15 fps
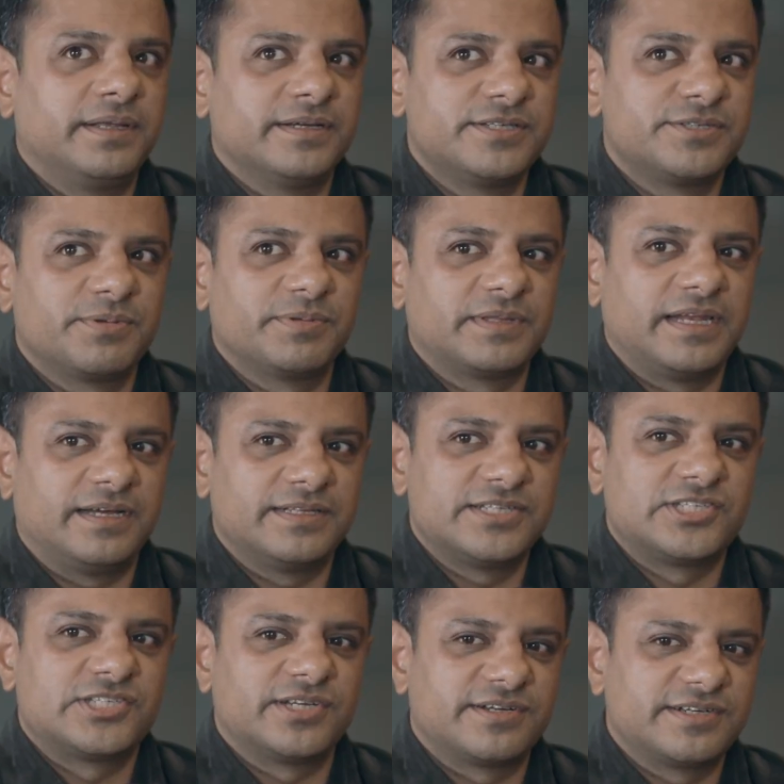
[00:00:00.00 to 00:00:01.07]
years, we were the
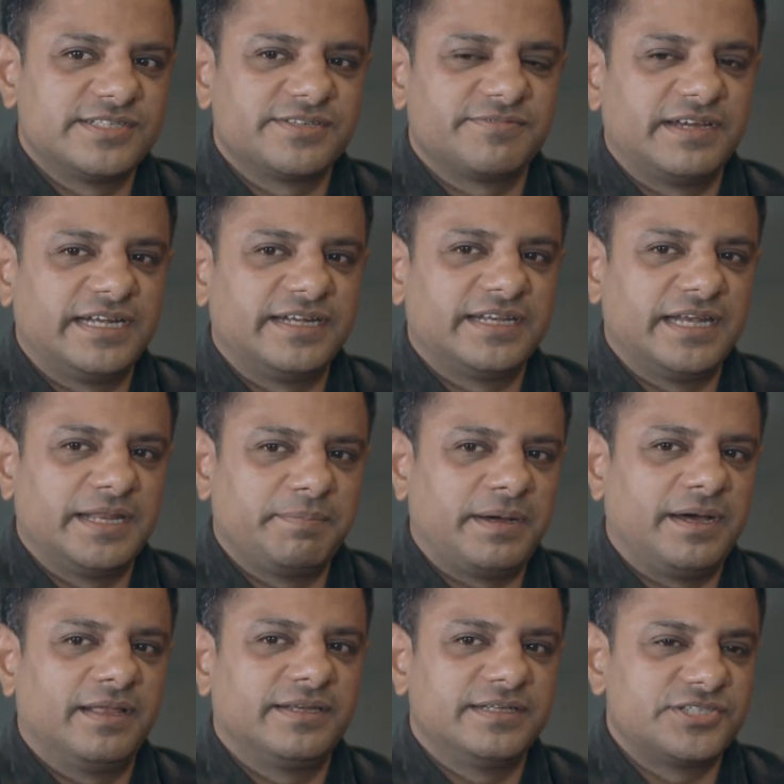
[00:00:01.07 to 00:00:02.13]
largest children's event in
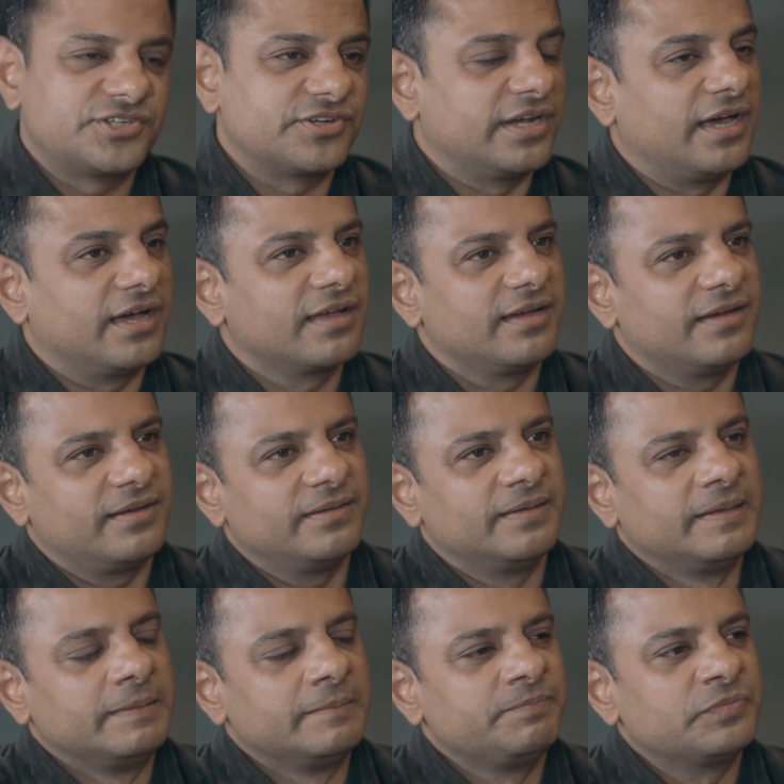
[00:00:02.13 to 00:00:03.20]
Nepal and Sri Lanka.
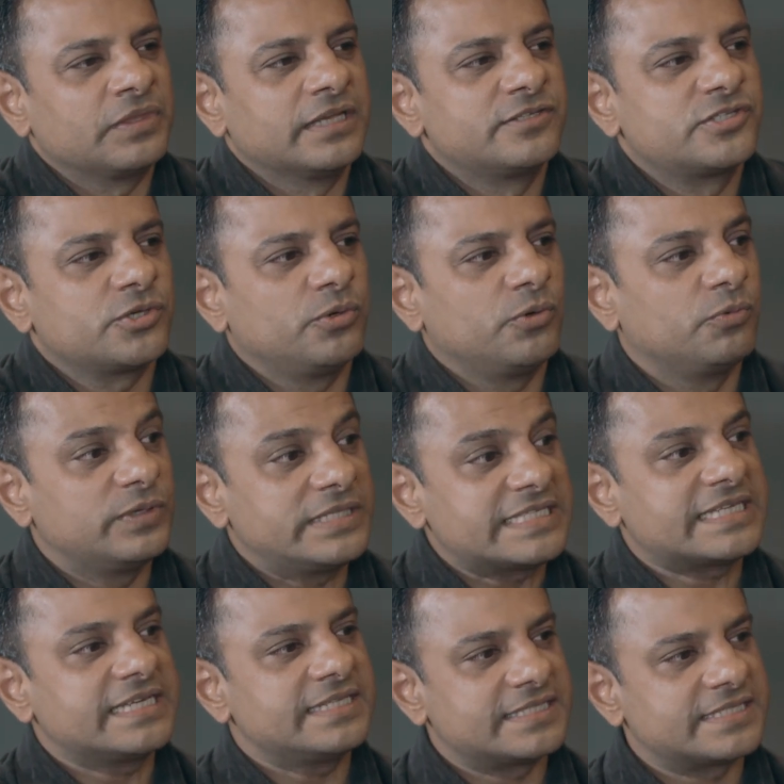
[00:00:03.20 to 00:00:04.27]
So
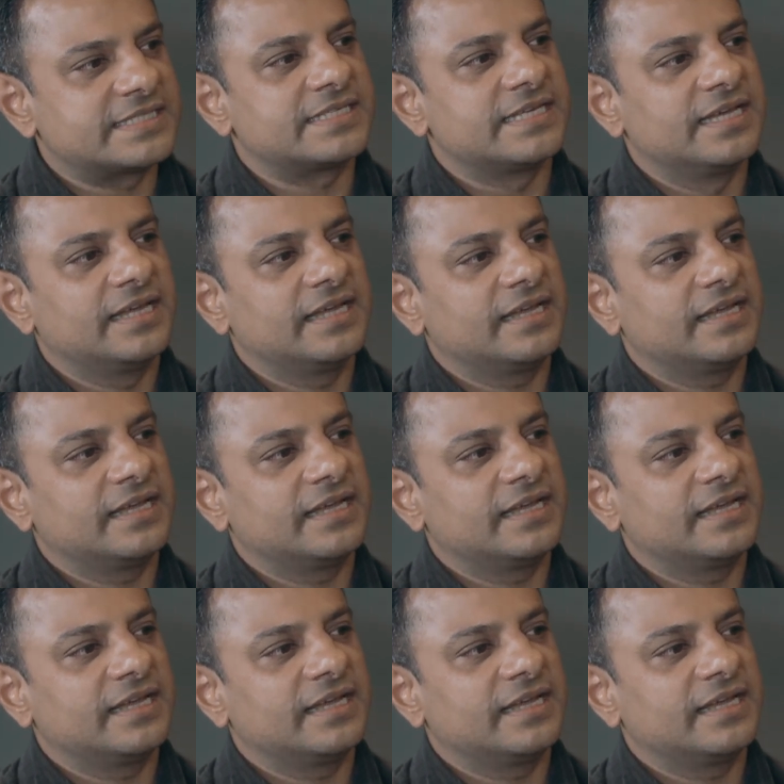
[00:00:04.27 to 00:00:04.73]
WizKids